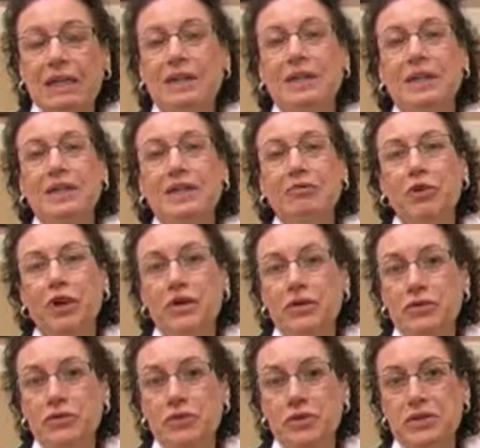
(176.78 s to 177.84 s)
and guiding
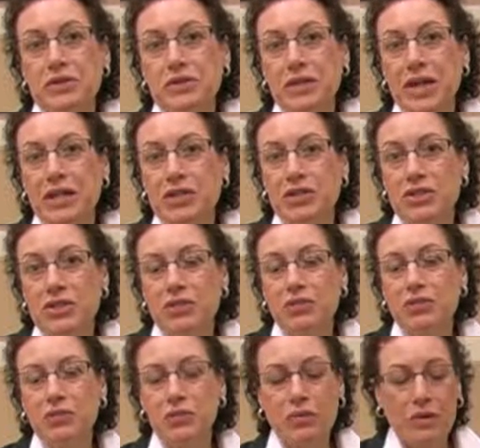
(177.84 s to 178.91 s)
regulatory strategy
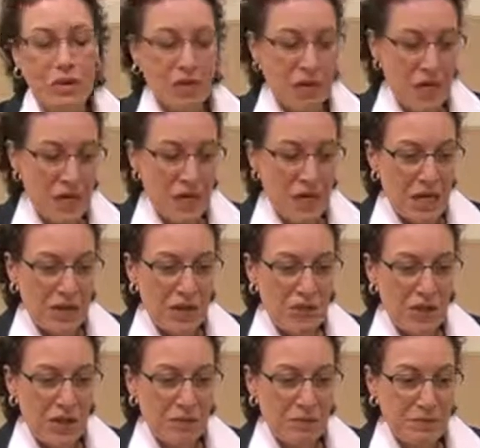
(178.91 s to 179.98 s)
for
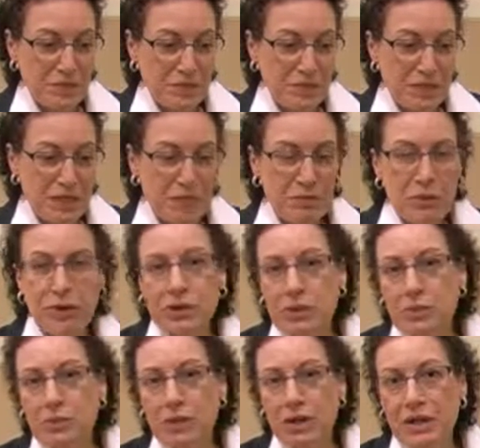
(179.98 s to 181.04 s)
development and
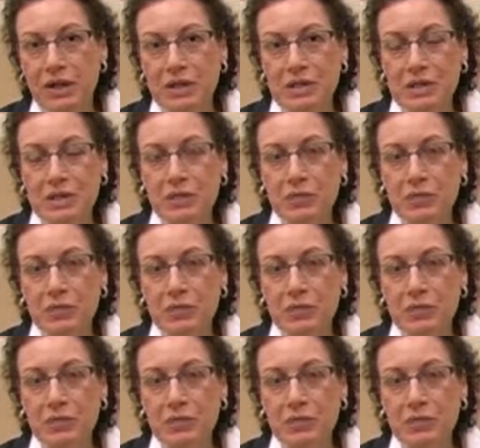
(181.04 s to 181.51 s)
marketed products in